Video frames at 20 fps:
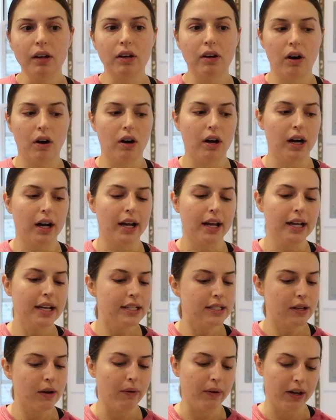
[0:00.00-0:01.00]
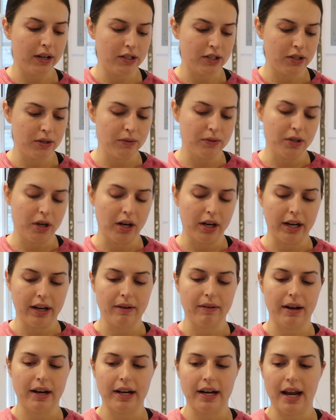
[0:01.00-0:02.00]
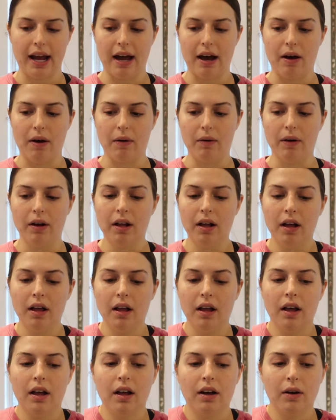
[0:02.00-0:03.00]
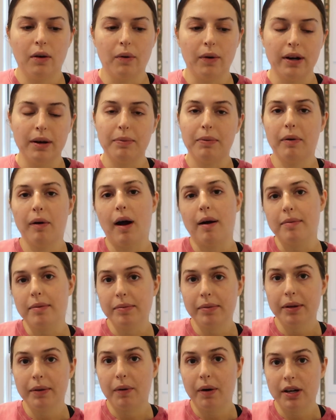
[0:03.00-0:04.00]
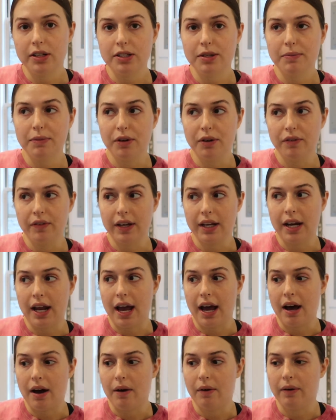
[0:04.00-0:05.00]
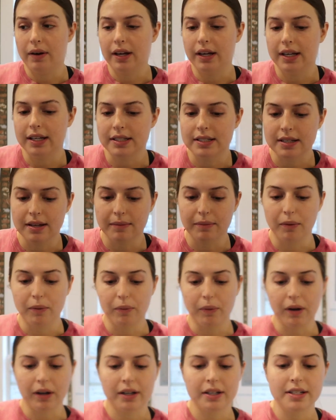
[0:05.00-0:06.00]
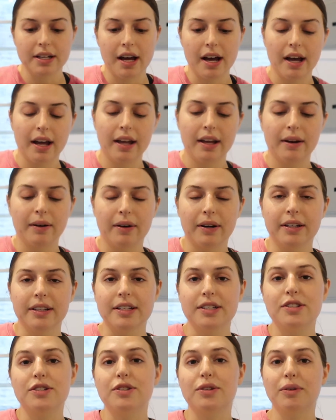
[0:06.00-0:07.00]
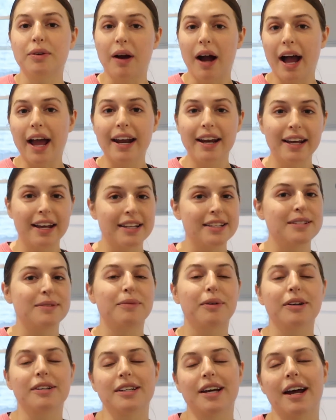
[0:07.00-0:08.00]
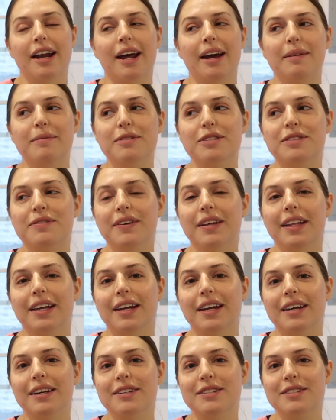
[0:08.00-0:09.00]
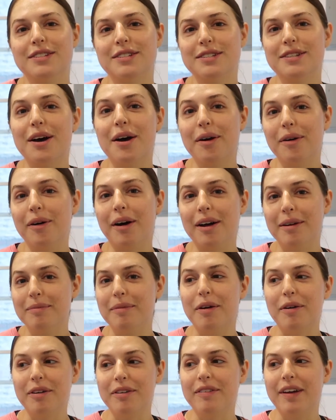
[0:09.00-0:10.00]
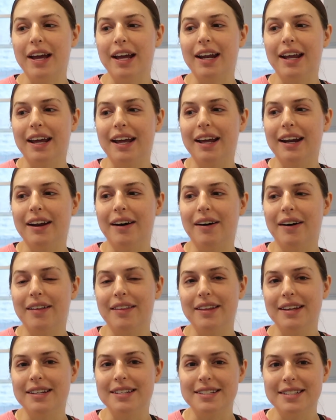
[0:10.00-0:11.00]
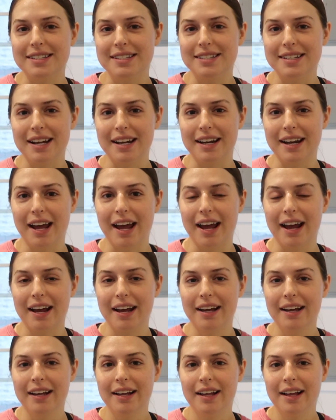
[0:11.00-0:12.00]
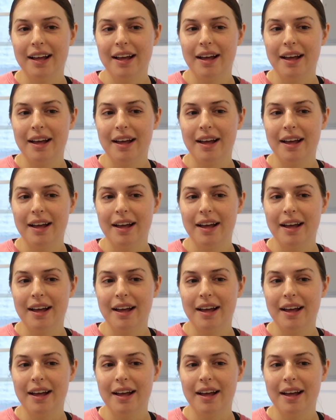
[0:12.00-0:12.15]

Kara is going to Target right now going to probably watch a movie now and get some work done or at least try to get some work done. I'm just feeling so unmotivated on this Sunday.